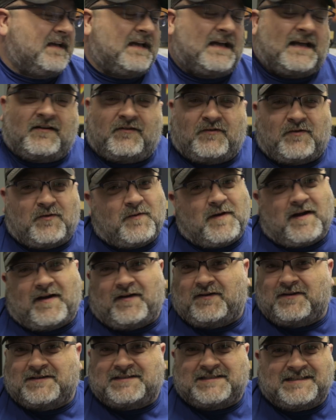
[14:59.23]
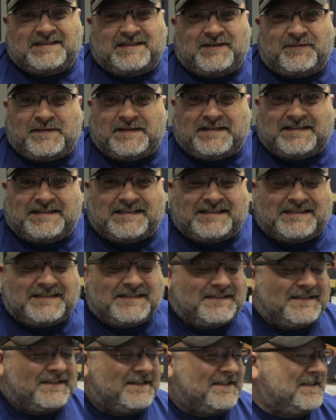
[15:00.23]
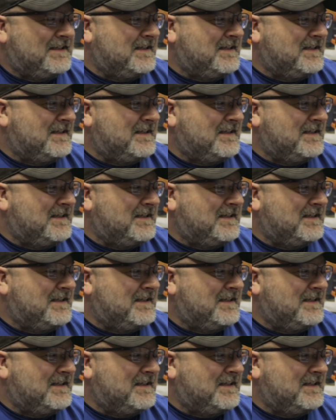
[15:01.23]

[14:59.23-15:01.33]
don't know how good she's going to be in this.